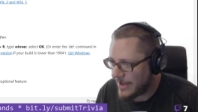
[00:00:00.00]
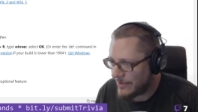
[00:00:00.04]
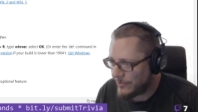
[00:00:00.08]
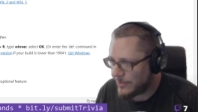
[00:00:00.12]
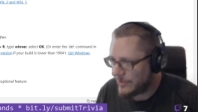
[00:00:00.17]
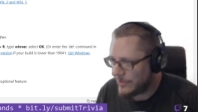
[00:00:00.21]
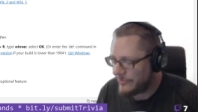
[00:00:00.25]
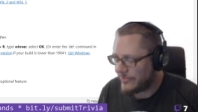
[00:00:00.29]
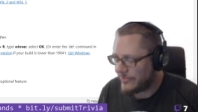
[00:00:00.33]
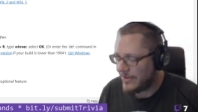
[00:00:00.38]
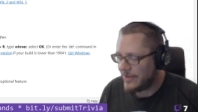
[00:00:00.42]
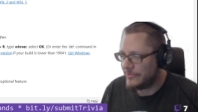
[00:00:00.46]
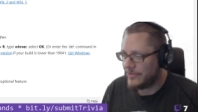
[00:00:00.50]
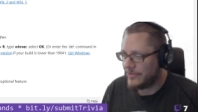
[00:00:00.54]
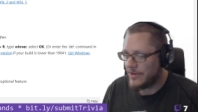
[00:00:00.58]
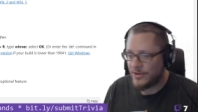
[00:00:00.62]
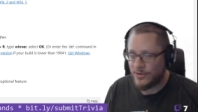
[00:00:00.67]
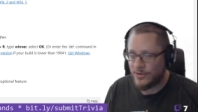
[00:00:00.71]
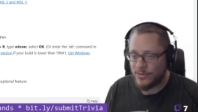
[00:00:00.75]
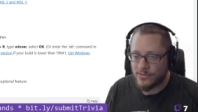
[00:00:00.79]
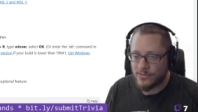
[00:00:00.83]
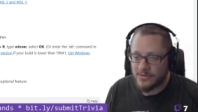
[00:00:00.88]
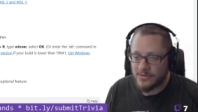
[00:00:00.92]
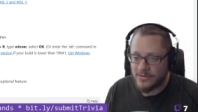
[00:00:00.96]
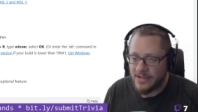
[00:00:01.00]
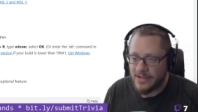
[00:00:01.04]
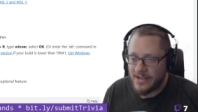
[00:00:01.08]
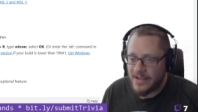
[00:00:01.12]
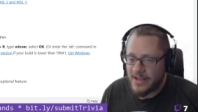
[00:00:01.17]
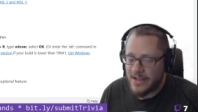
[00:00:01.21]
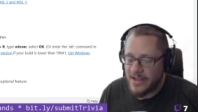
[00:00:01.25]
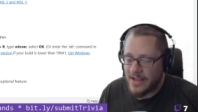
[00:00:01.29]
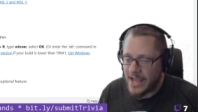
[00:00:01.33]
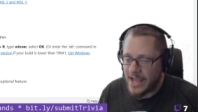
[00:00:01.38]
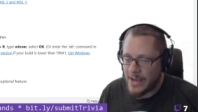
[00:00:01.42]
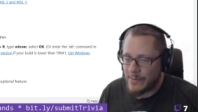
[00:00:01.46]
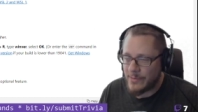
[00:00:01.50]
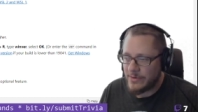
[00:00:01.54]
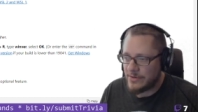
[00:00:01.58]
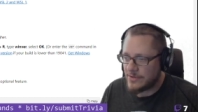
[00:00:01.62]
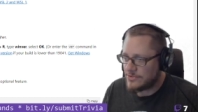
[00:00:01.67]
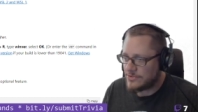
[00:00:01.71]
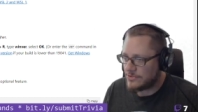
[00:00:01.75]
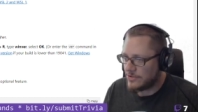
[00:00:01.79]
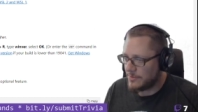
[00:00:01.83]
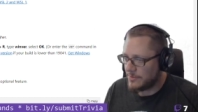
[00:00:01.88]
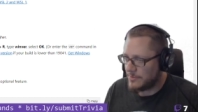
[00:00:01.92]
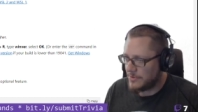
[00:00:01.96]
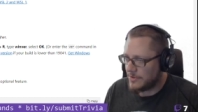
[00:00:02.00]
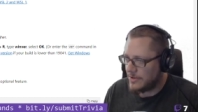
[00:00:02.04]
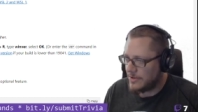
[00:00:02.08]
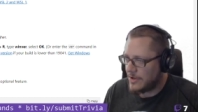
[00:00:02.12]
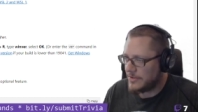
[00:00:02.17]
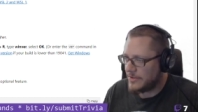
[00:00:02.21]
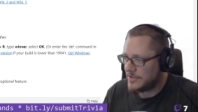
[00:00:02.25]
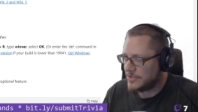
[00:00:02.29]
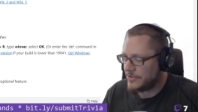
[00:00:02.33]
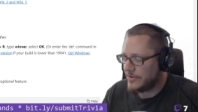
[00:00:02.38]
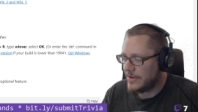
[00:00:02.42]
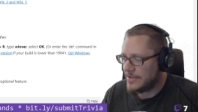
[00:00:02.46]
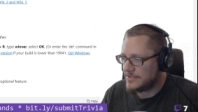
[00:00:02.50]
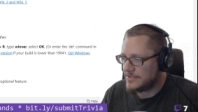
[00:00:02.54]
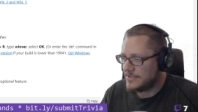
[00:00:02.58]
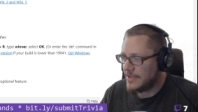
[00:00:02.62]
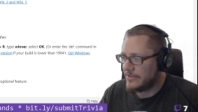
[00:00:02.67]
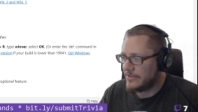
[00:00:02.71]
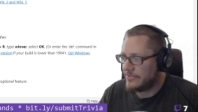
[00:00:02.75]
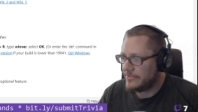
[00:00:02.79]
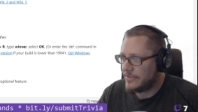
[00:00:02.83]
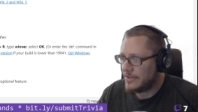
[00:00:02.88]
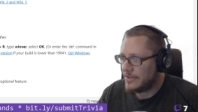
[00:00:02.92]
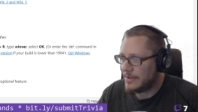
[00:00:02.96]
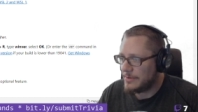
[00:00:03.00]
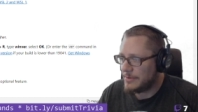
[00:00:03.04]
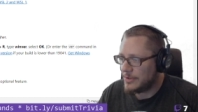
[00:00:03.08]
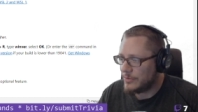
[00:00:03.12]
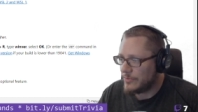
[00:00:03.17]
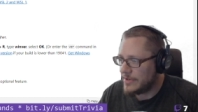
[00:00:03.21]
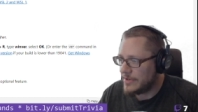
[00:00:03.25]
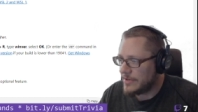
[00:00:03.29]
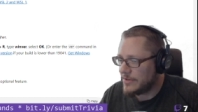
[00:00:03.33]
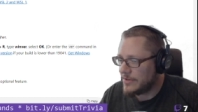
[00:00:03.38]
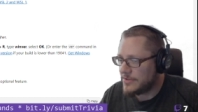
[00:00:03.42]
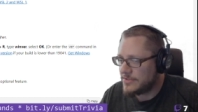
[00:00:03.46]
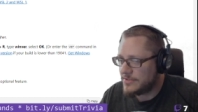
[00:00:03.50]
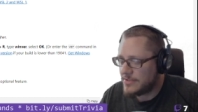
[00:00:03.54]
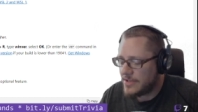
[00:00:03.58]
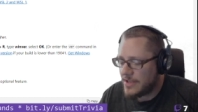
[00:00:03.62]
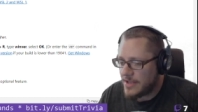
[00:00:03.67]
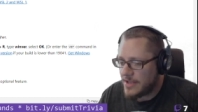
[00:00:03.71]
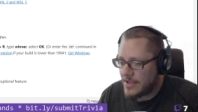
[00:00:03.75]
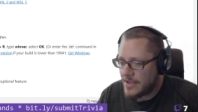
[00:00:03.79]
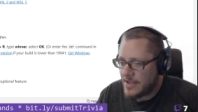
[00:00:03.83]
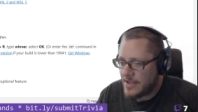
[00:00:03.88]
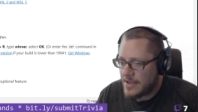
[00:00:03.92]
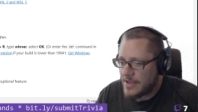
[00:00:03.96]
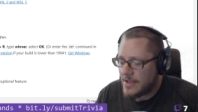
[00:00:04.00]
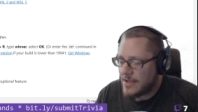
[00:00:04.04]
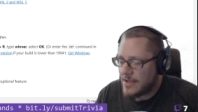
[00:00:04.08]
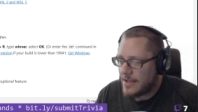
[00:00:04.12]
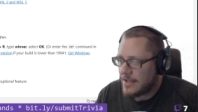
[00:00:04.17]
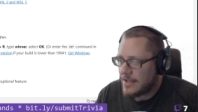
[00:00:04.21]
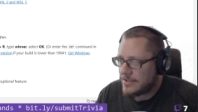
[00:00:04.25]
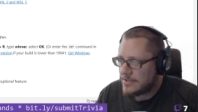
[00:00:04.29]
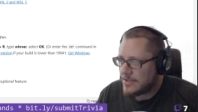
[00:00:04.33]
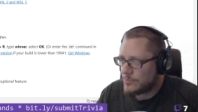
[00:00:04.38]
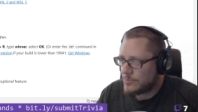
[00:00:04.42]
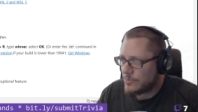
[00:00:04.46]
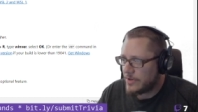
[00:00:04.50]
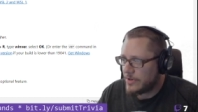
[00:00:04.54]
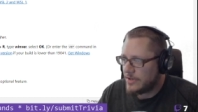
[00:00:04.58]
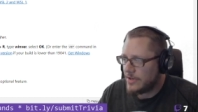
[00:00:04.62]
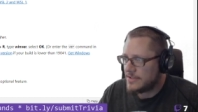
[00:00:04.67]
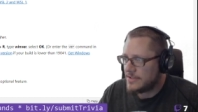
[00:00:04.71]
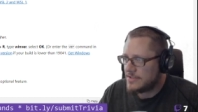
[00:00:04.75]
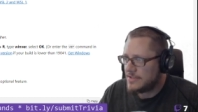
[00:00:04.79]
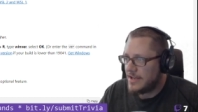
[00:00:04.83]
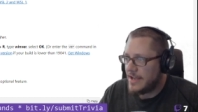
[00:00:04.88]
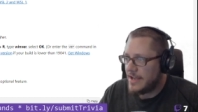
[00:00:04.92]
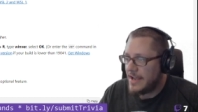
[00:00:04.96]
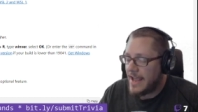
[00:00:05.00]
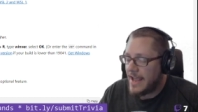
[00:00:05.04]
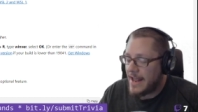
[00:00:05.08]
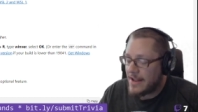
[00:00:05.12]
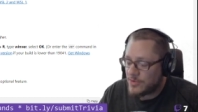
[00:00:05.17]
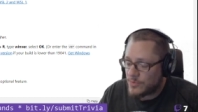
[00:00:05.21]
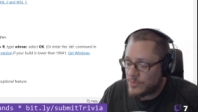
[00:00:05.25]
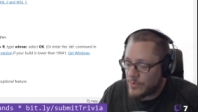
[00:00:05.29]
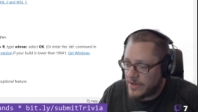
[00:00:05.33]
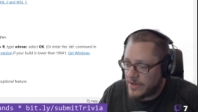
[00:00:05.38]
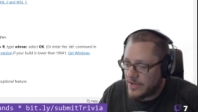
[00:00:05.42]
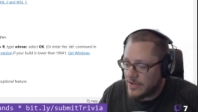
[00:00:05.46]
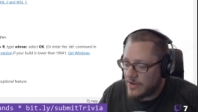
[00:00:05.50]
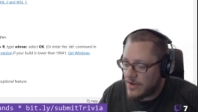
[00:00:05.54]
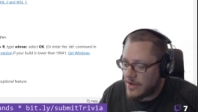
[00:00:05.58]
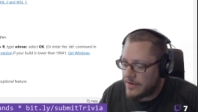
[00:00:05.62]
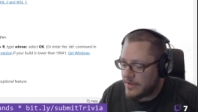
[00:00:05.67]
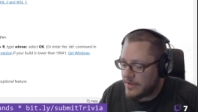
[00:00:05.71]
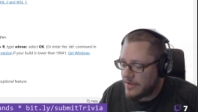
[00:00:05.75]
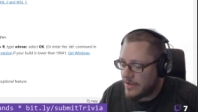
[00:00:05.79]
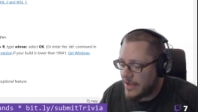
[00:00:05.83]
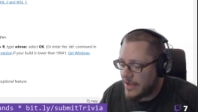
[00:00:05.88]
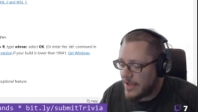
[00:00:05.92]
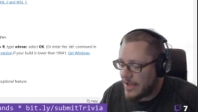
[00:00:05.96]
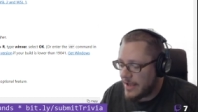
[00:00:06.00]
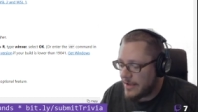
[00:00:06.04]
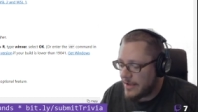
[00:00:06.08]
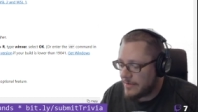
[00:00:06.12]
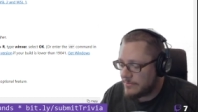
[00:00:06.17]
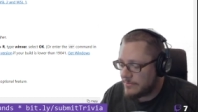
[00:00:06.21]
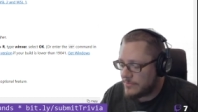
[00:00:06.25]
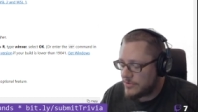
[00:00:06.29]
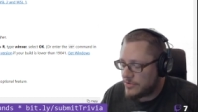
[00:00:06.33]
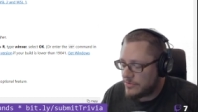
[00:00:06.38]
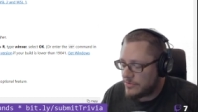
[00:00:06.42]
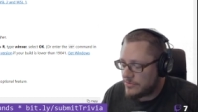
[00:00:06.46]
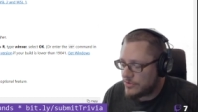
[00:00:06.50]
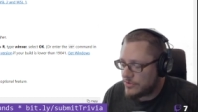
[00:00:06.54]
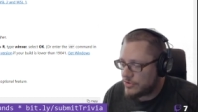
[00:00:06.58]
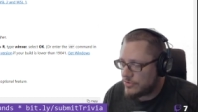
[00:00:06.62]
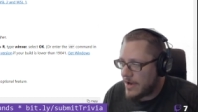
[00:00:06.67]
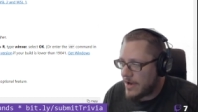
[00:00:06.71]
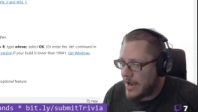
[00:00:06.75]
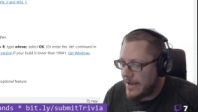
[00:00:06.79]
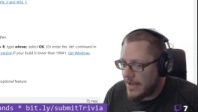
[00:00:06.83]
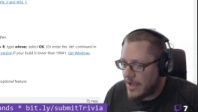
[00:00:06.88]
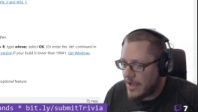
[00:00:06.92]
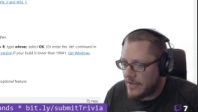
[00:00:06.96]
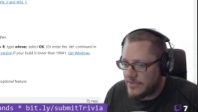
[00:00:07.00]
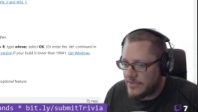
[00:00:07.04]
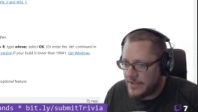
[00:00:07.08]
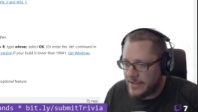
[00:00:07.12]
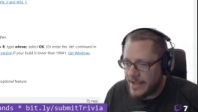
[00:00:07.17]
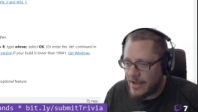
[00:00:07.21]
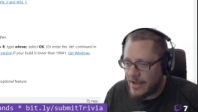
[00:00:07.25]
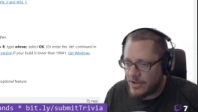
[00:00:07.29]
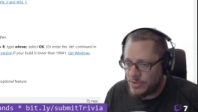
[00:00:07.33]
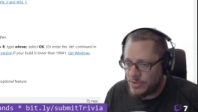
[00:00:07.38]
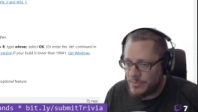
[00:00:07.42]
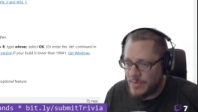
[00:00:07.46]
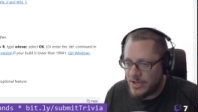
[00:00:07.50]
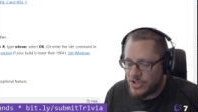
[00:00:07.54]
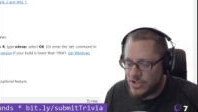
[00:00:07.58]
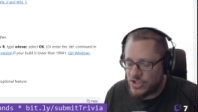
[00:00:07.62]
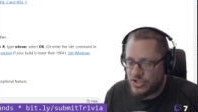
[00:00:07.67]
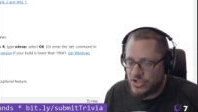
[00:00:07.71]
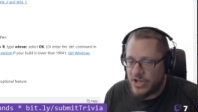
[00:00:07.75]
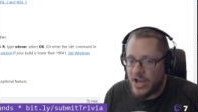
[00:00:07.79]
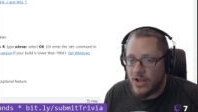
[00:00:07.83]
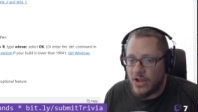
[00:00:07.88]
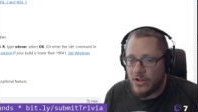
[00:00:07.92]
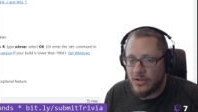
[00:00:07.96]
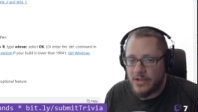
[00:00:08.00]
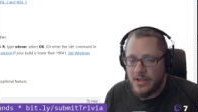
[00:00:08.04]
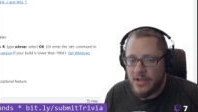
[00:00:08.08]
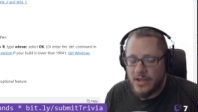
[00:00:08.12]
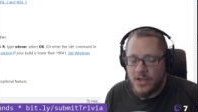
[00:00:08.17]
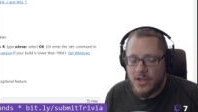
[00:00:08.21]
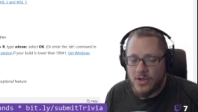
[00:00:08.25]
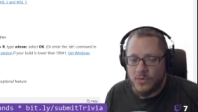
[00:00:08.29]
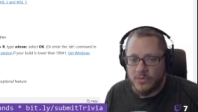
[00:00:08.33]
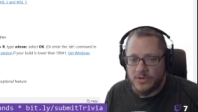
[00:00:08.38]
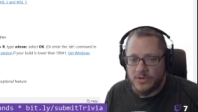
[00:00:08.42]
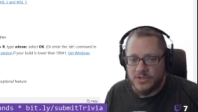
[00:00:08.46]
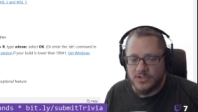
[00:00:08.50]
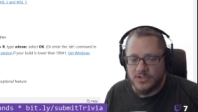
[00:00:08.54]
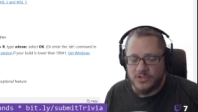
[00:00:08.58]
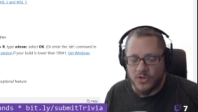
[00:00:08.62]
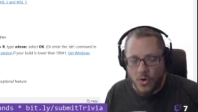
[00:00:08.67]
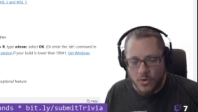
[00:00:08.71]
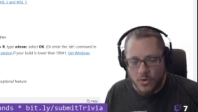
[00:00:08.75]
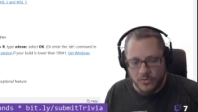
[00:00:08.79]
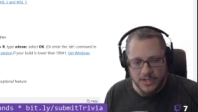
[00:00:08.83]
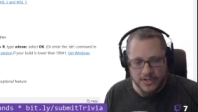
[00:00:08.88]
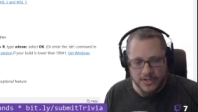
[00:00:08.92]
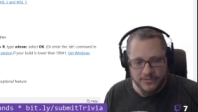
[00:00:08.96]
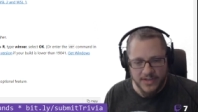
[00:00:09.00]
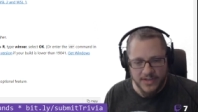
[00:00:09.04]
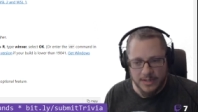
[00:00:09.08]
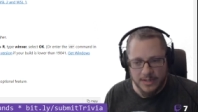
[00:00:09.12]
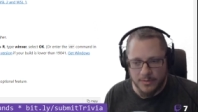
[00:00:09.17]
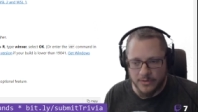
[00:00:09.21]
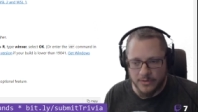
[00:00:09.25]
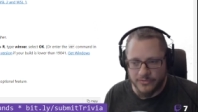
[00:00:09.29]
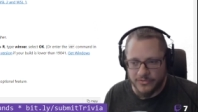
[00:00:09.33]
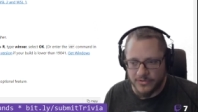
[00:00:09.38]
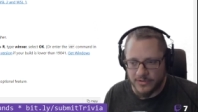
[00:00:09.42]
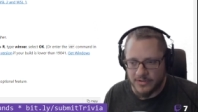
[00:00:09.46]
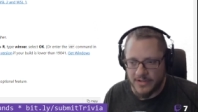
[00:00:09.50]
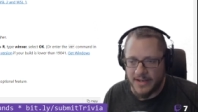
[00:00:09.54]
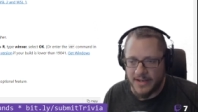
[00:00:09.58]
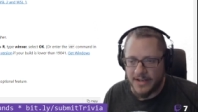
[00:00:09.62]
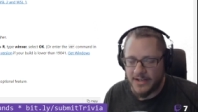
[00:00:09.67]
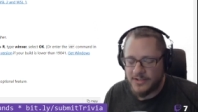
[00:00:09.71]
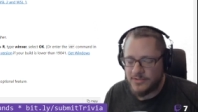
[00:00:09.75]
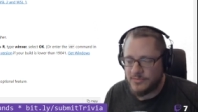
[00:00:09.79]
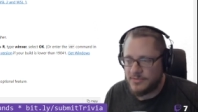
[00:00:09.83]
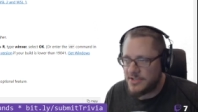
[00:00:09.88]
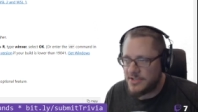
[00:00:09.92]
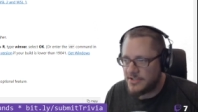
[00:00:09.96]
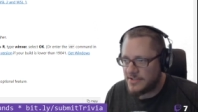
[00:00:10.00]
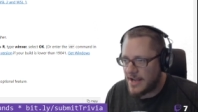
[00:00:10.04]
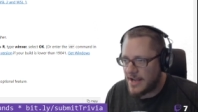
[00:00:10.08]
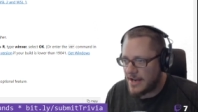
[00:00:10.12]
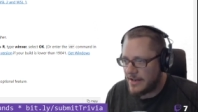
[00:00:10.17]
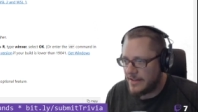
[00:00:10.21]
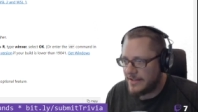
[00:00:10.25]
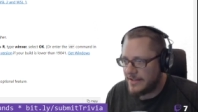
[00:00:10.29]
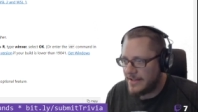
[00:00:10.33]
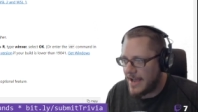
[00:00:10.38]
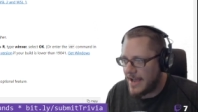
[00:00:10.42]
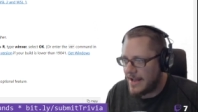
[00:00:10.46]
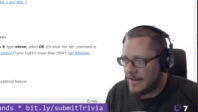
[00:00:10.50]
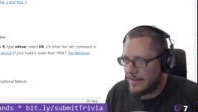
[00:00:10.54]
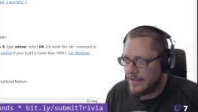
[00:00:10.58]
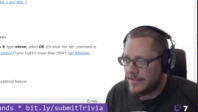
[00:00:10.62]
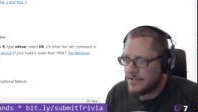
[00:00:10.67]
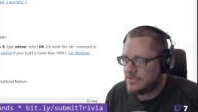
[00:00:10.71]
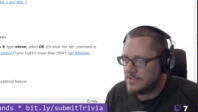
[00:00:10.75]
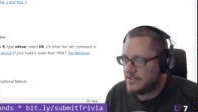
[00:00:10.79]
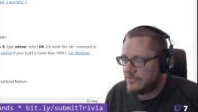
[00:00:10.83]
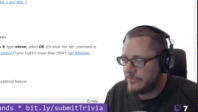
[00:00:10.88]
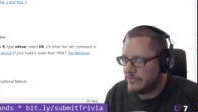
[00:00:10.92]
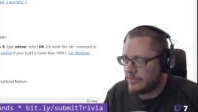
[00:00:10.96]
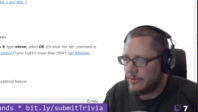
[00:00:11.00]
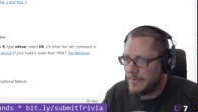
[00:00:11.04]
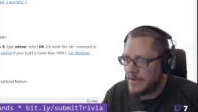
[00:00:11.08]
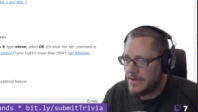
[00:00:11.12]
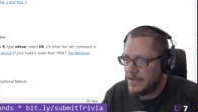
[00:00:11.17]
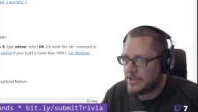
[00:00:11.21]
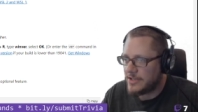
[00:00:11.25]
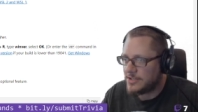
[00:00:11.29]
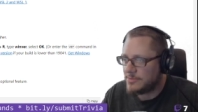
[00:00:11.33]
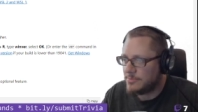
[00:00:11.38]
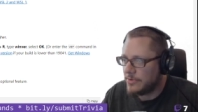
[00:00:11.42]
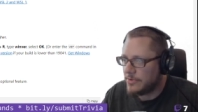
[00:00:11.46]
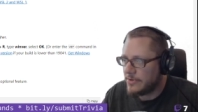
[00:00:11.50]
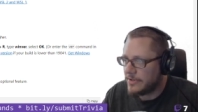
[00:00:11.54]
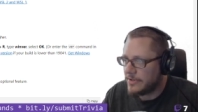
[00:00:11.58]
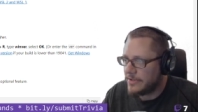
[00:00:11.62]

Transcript: find very cool. And Windows Terminal, all this great stuff coming to Windows. That's what I was working on today. And I was working on trying out the Couchbase shell, which is only available for Linux, which is kind of the catalyst for me exploring